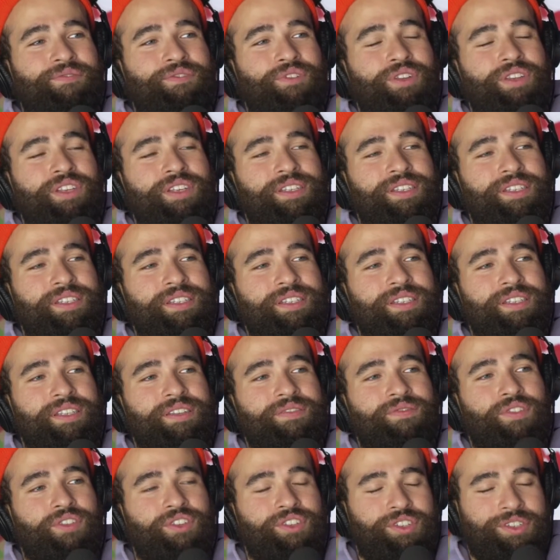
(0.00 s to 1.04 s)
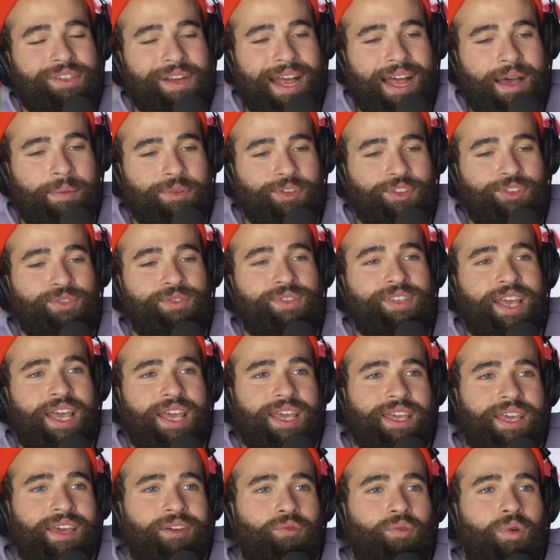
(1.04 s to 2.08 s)
for this job, you do
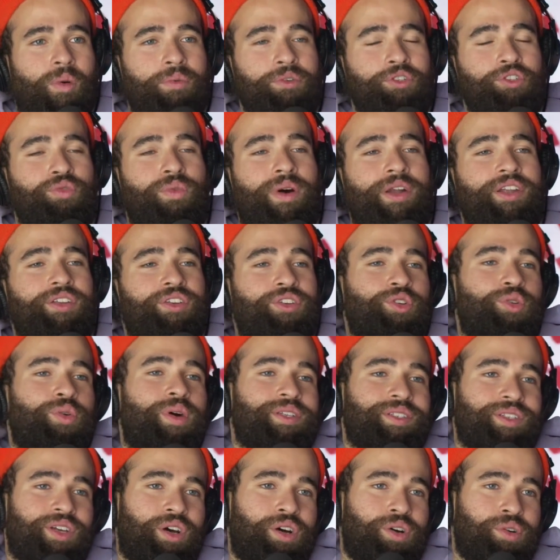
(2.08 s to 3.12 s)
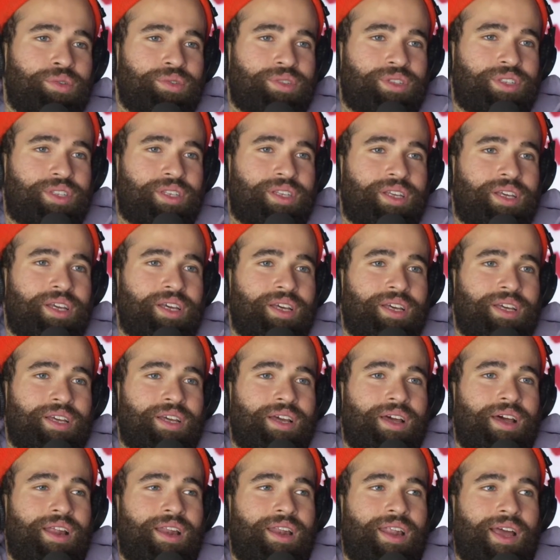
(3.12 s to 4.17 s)
take it. What would you want to do as a host?
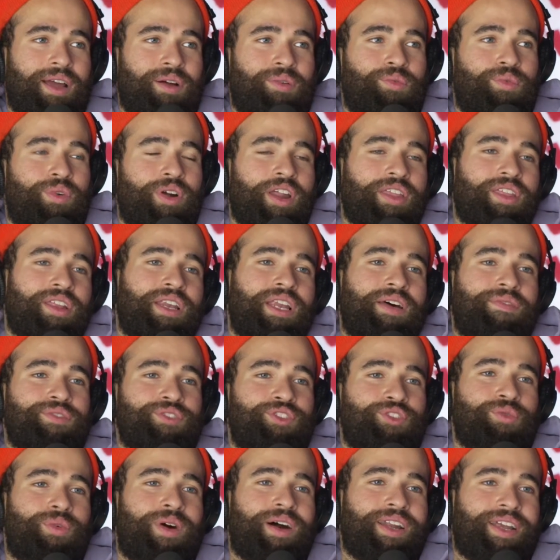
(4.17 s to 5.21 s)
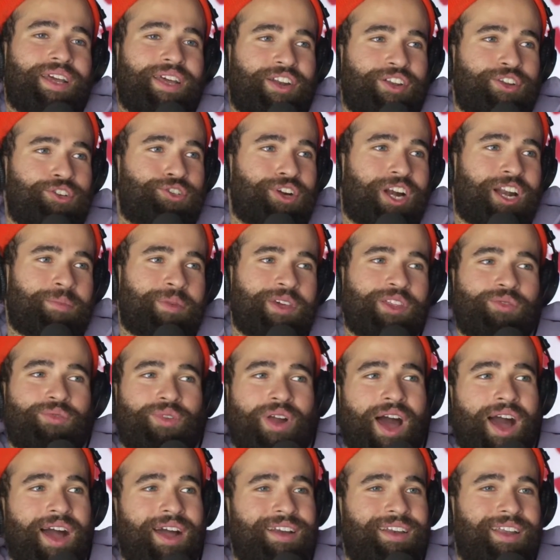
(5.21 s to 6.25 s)
Like, what are the levels you want to hit? Are you trying to be The
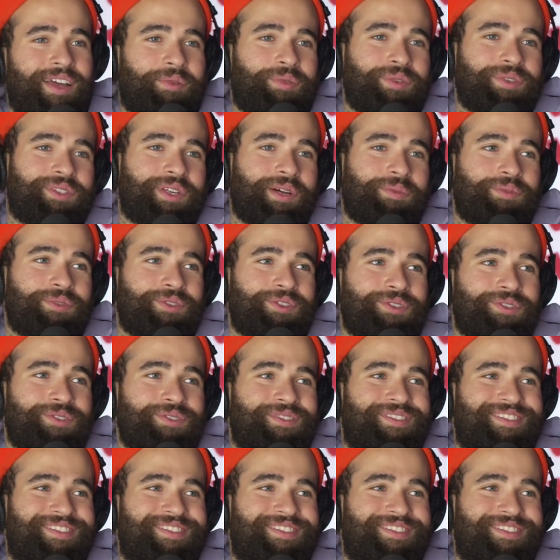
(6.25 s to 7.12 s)
Rock? Like, what's up with you?